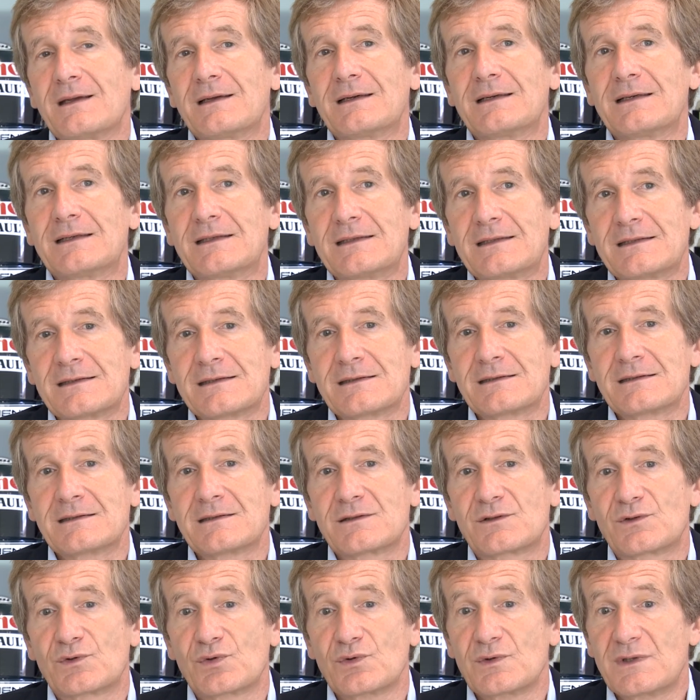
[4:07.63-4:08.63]

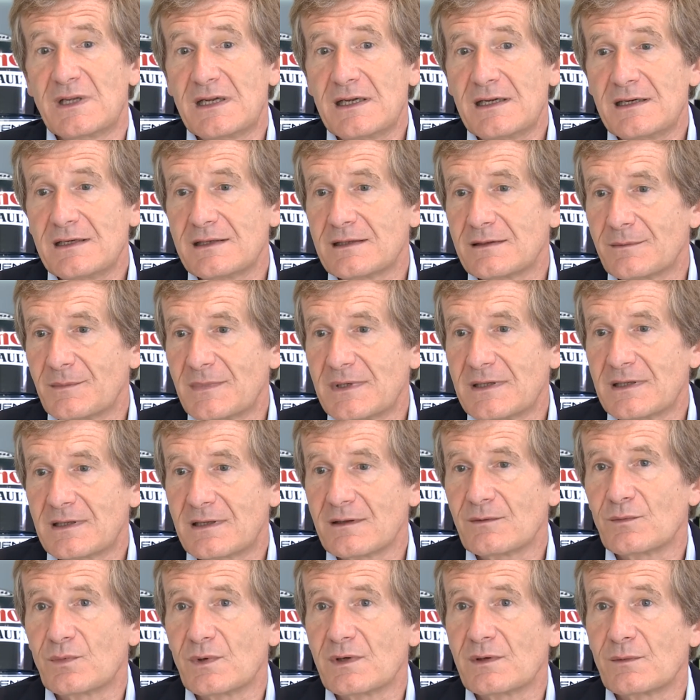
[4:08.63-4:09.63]
And today, I mean,
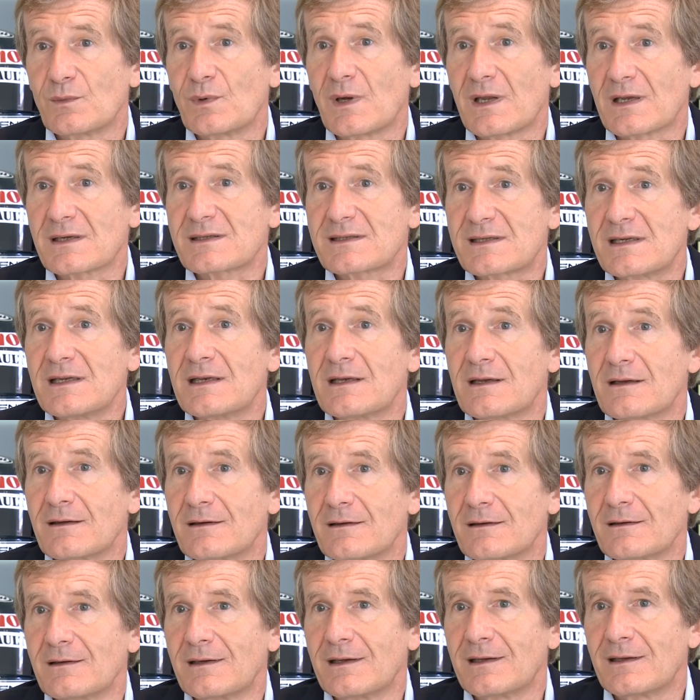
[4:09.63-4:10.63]
we are still in
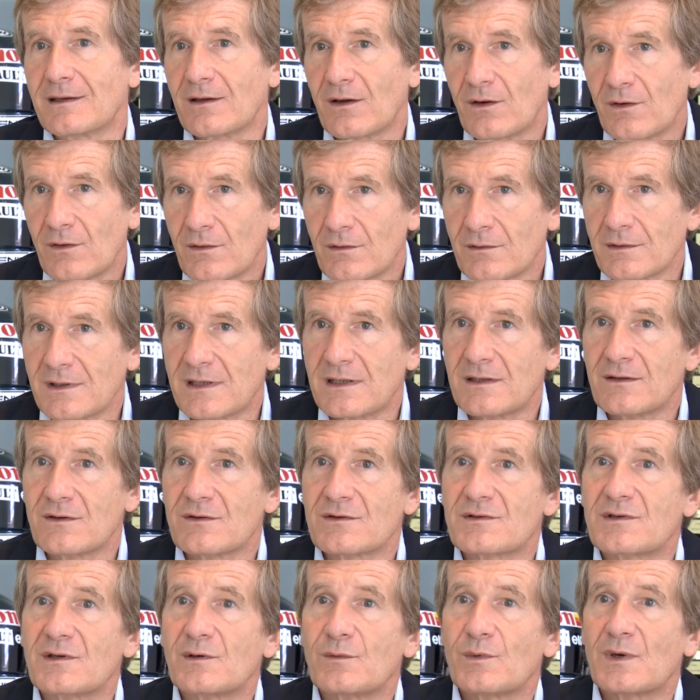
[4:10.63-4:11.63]
our
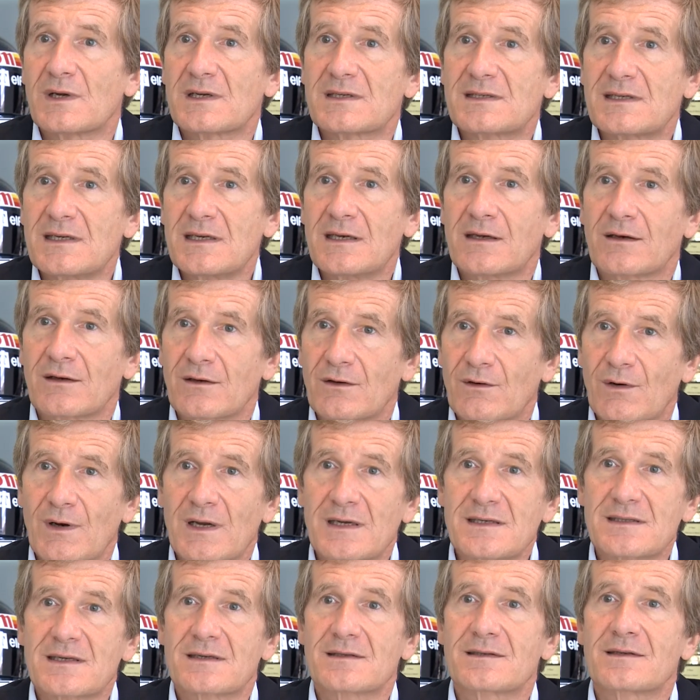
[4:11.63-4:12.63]
industry, we are still in a
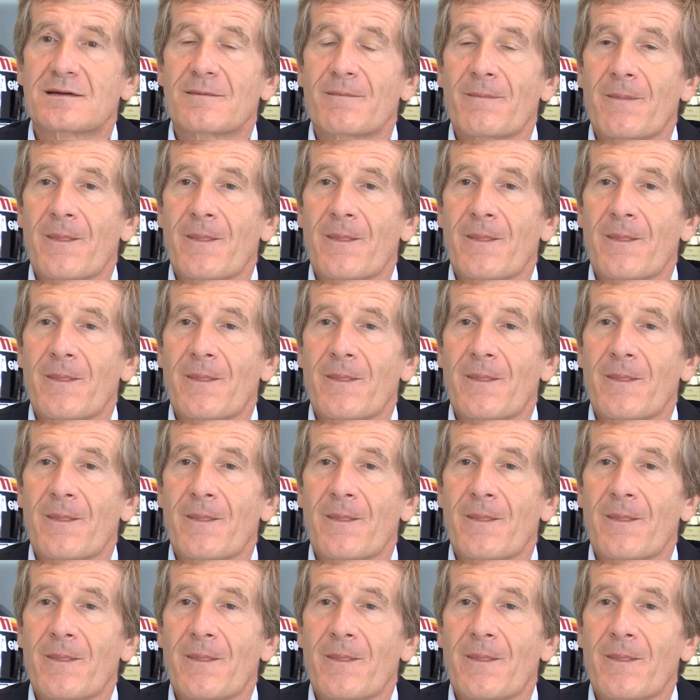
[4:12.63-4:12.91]
crisis.